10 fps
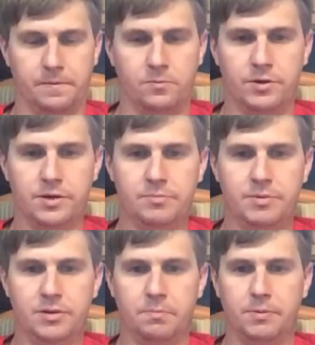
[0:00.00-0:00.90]
Wanting to
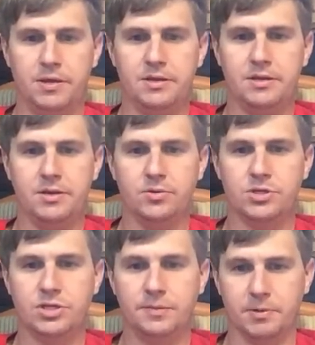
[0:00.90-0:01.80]
build a PTO
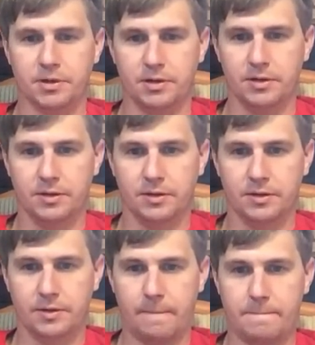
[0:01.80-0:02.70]
chipper,
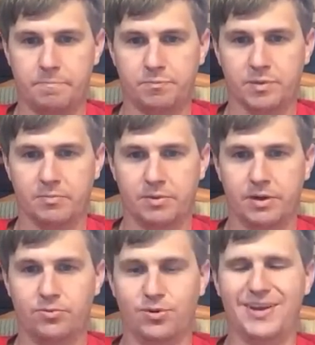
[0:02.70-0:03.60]
but I
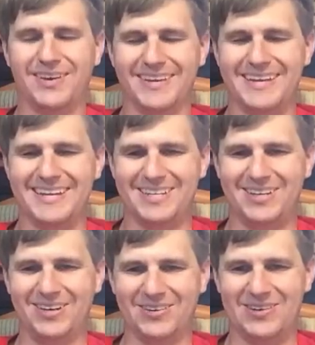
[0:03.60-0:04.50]
really
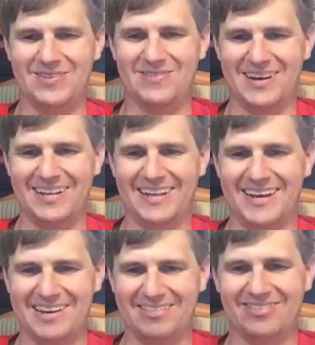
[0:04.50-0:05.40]
enjoy my
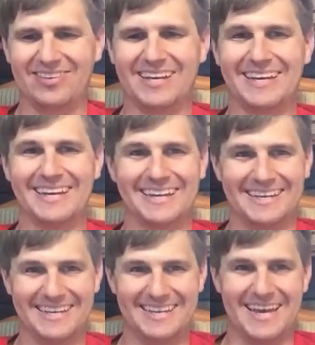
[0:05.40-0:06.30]
life.
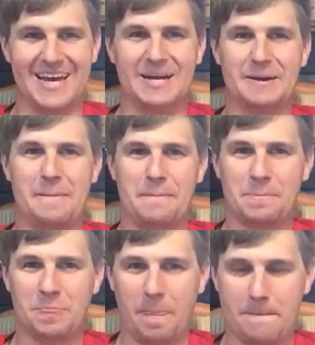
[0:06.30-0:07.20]
Yeah.
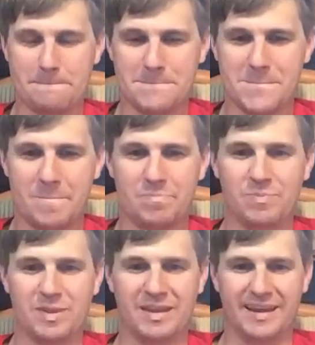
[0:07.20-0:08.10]

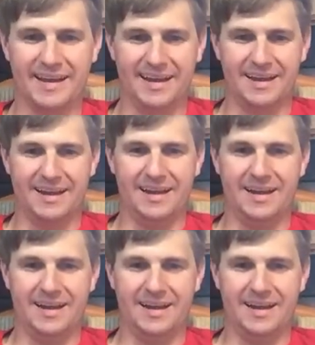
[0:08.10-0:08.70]
Yeah.